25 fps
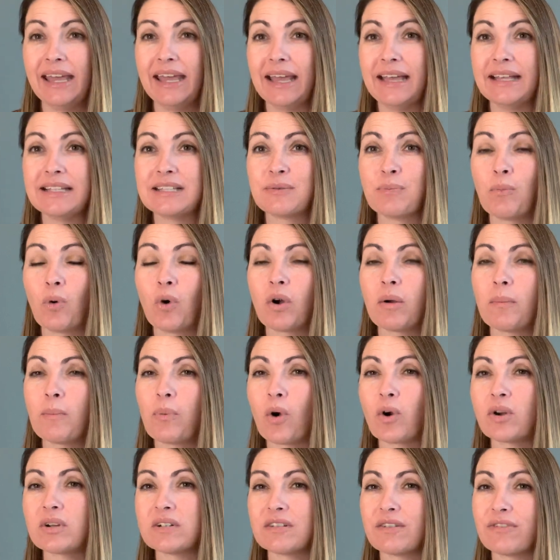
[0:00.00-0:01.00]
It's more
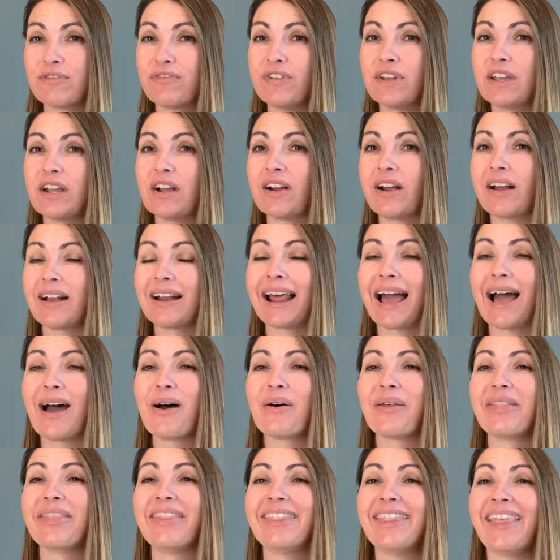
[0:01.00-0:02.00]
important to figure out
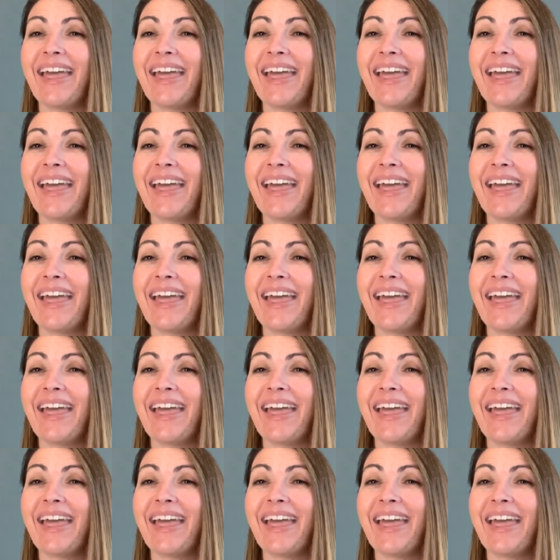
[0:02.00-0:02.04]
how